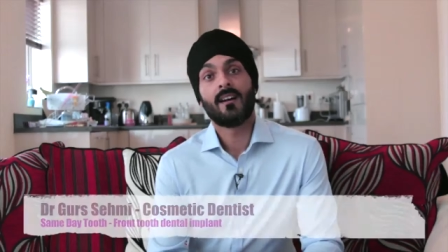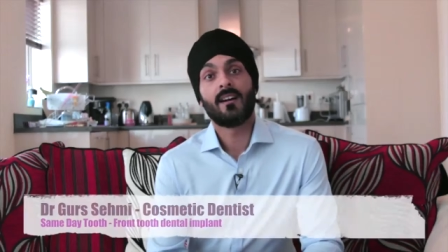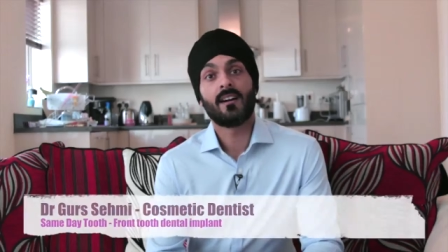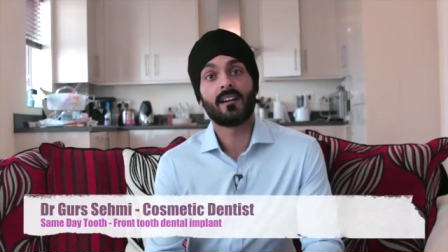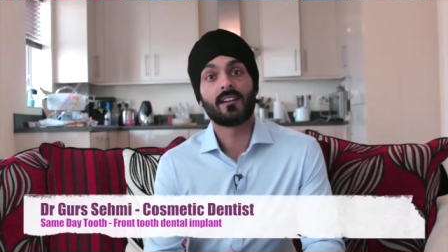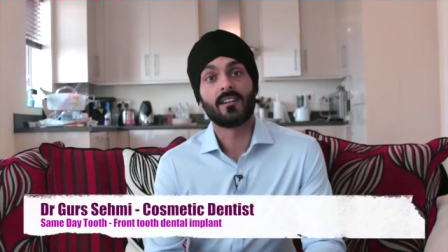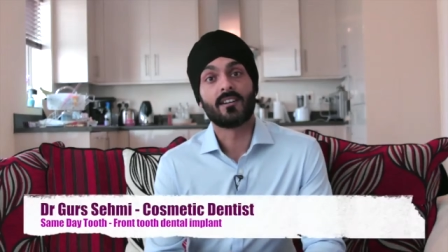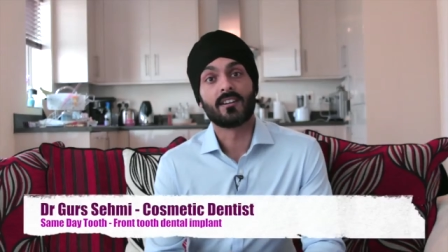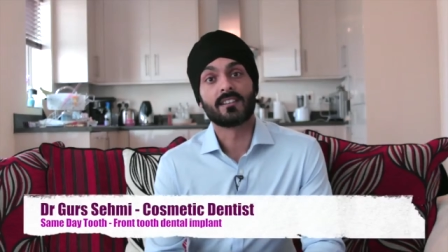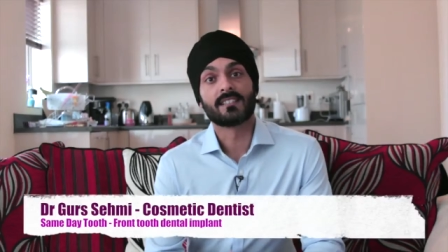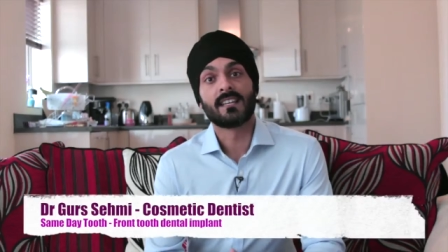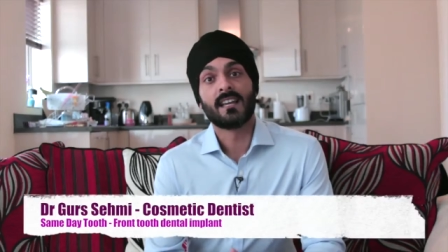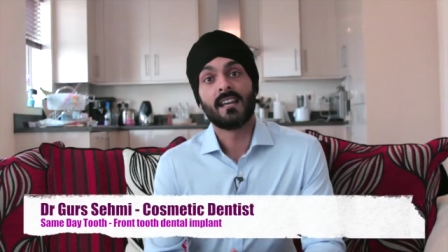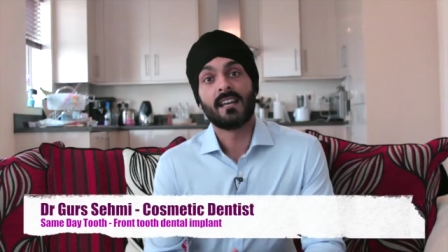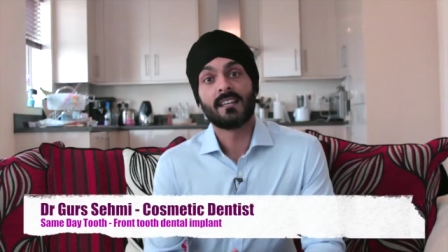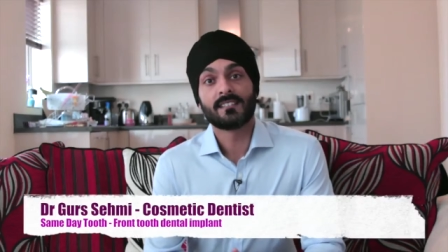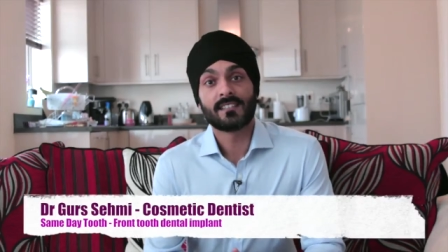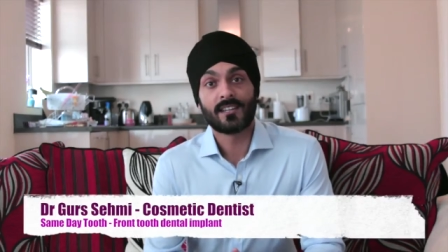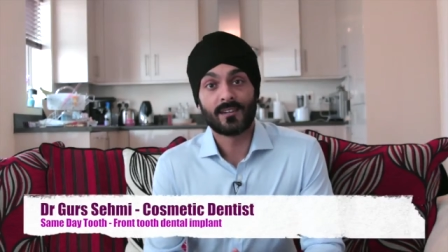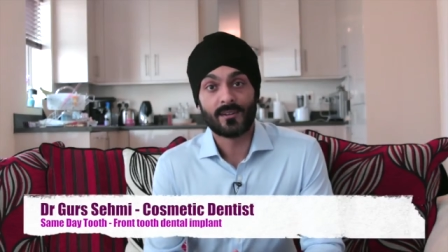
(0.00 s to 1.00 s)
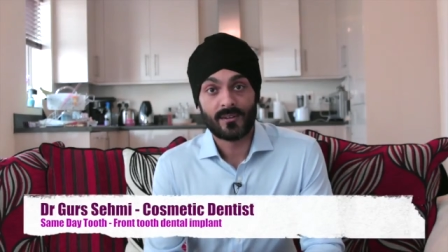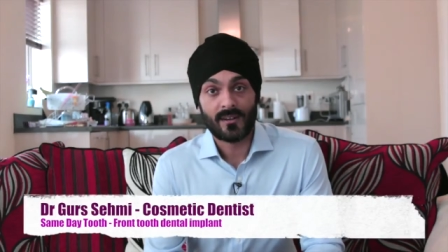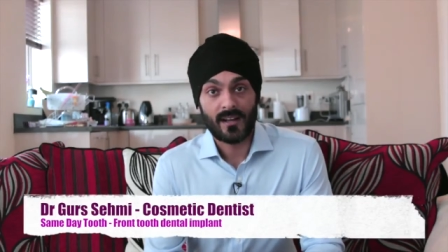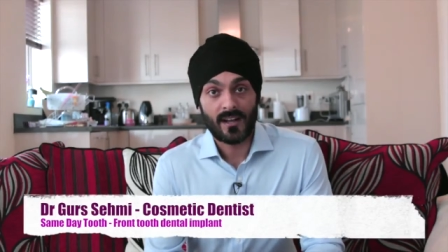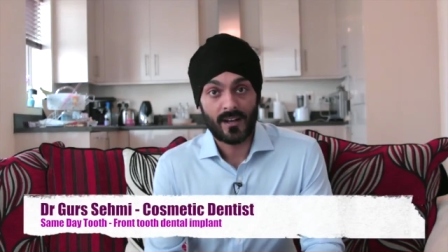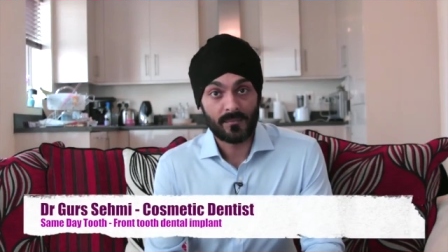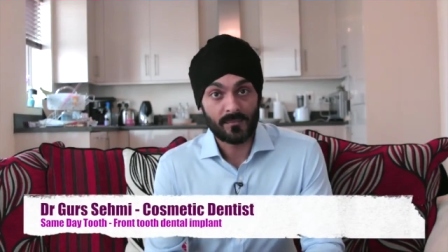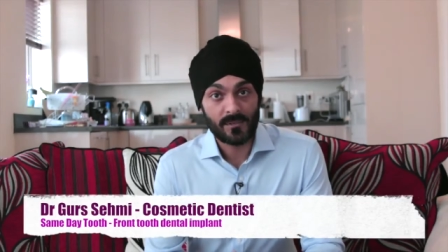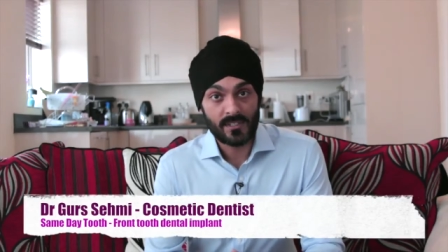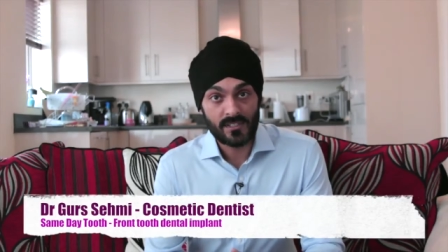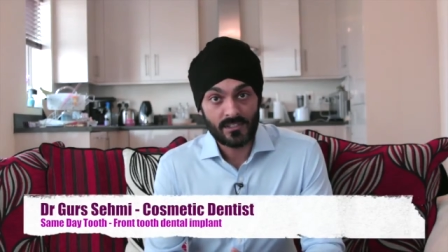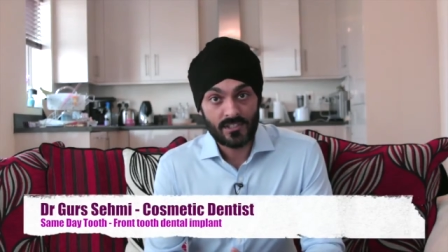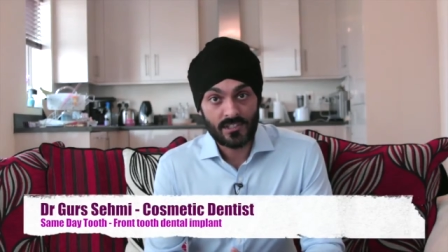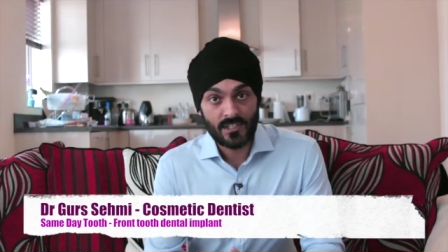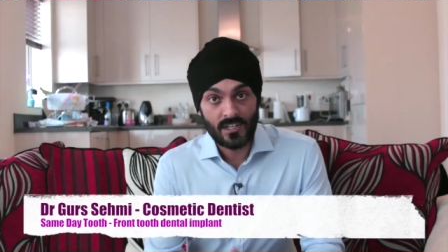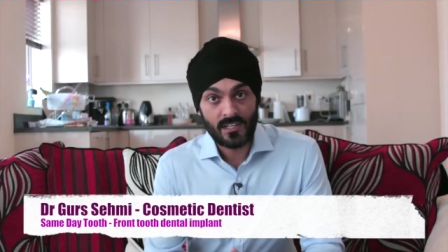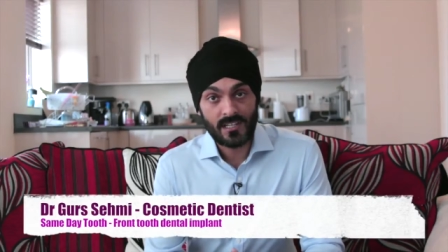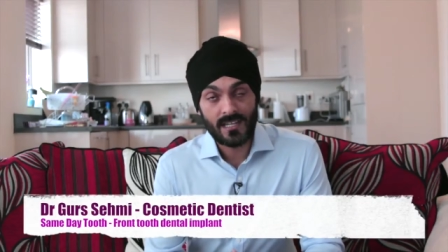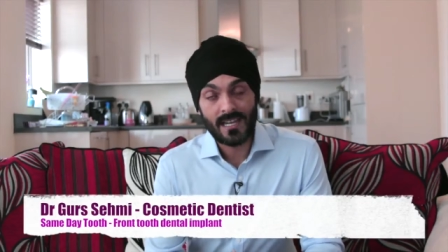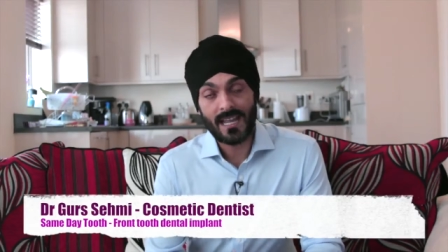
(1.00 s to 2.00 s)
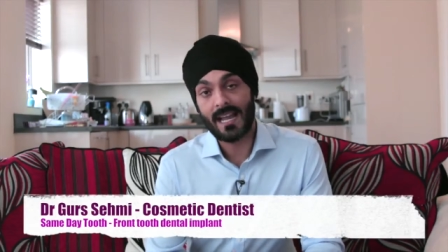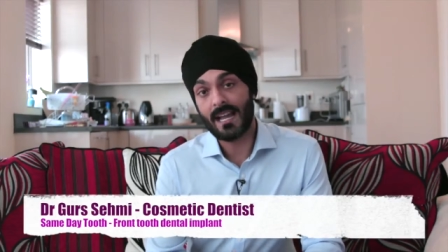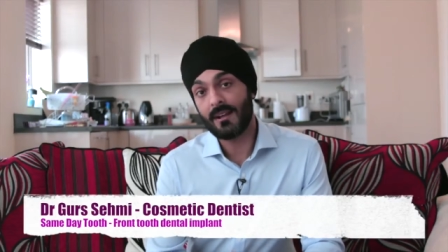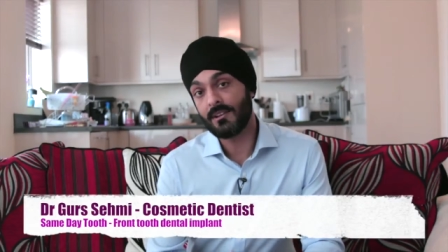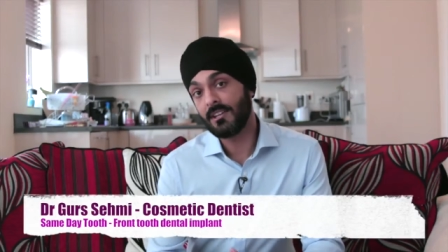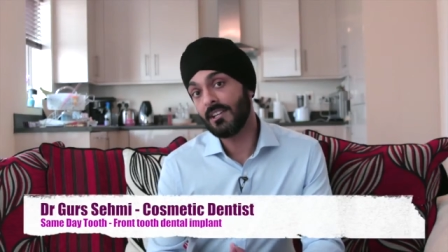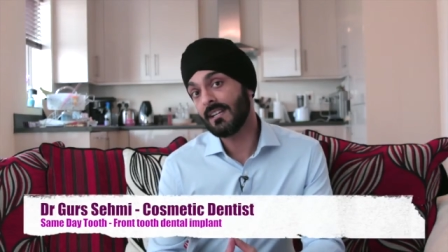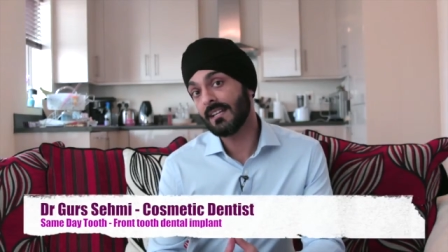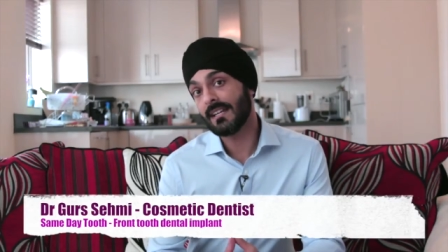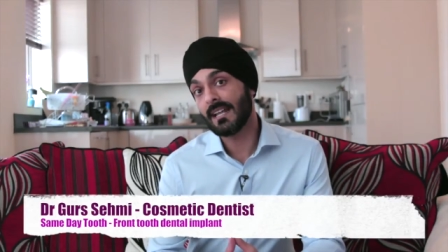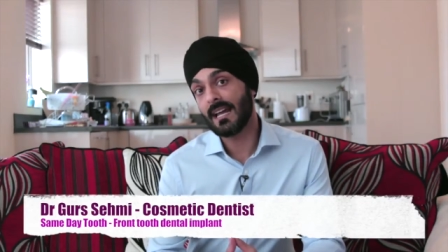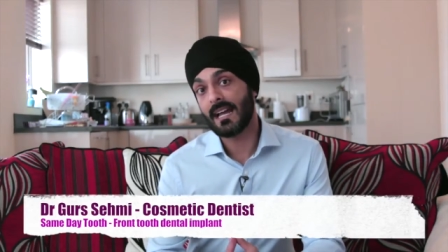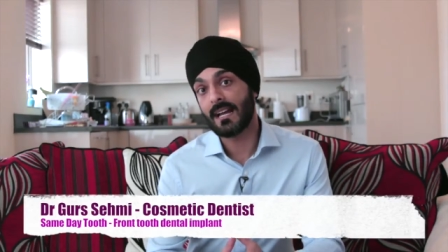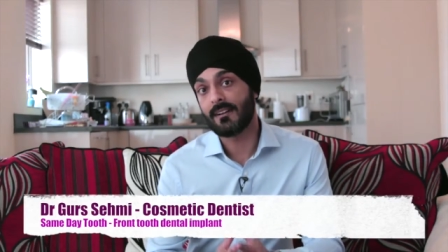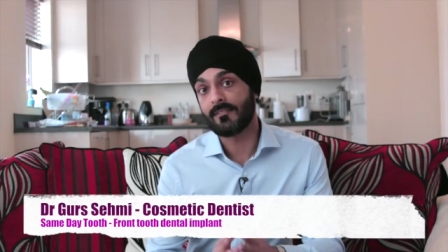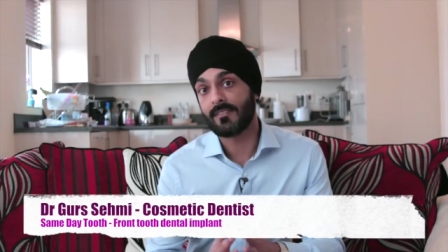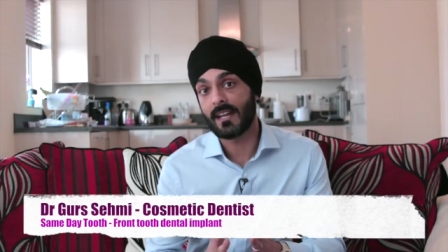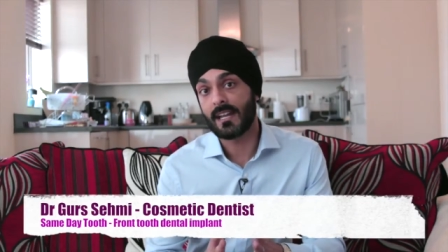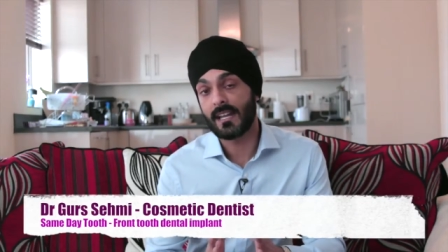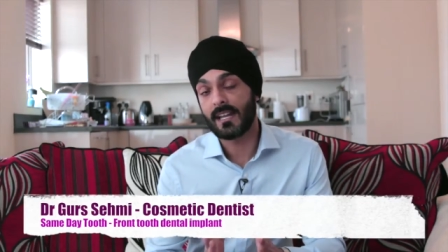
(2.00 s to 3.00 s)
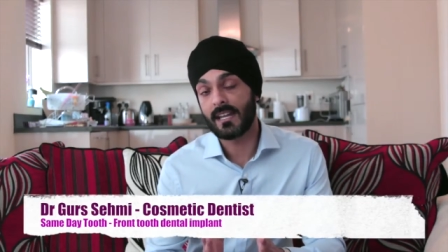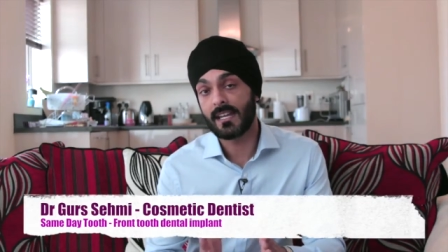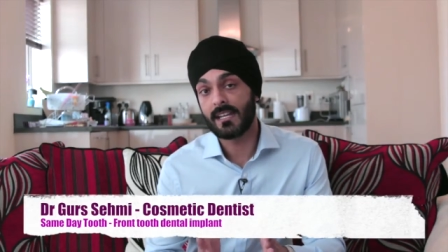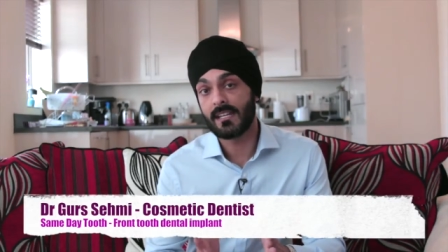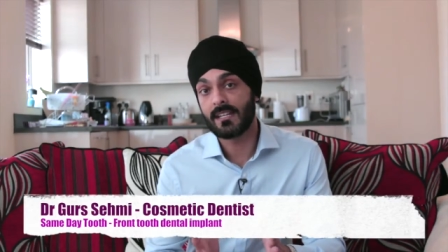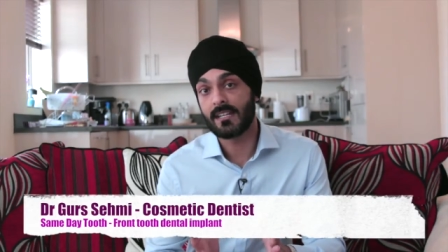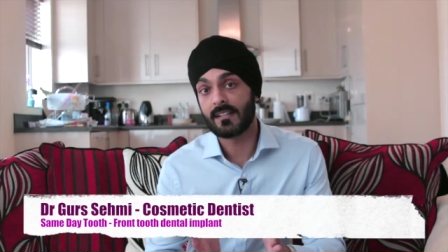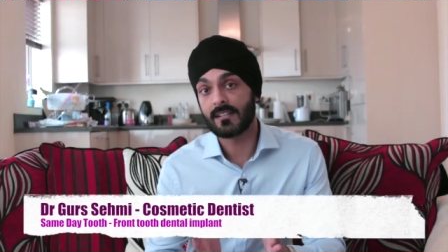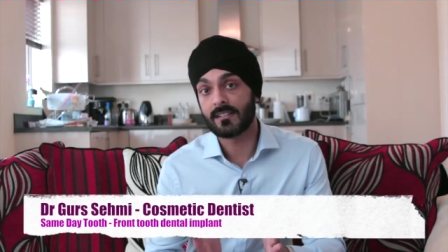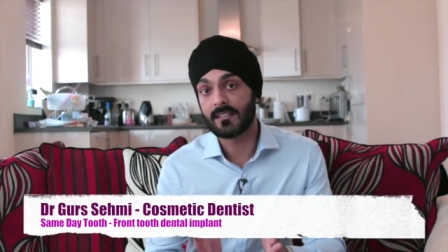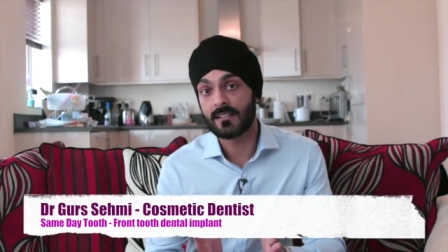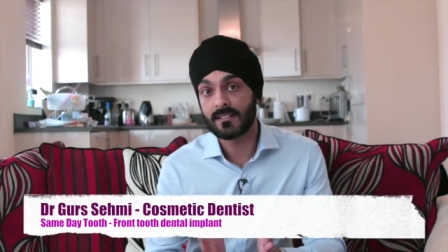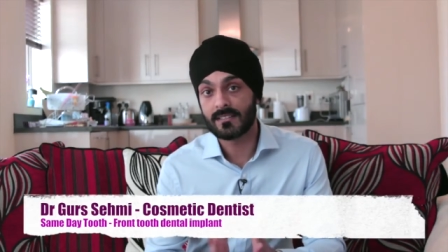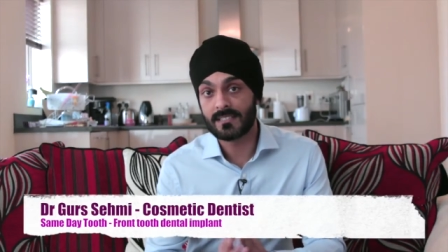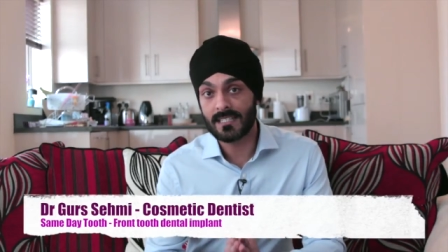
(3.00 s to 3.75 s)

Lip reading: Hi guys. So I'm going to show you how you can have a